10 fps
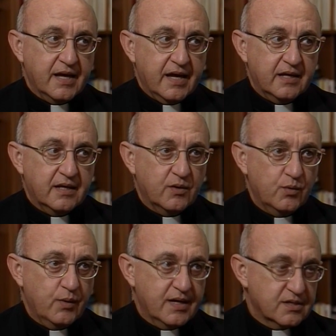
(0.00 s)
and
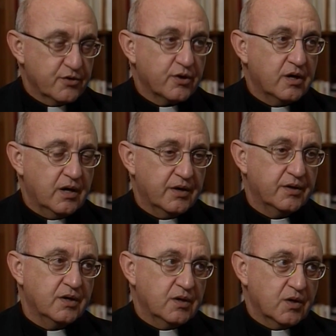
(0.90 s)
who has undergone
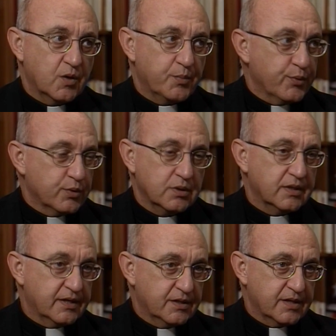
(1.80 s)
a brutal
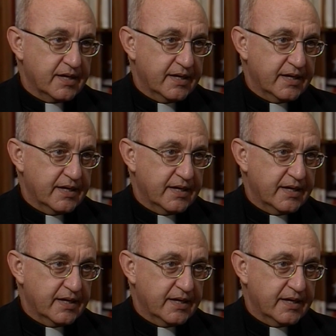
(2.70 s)
and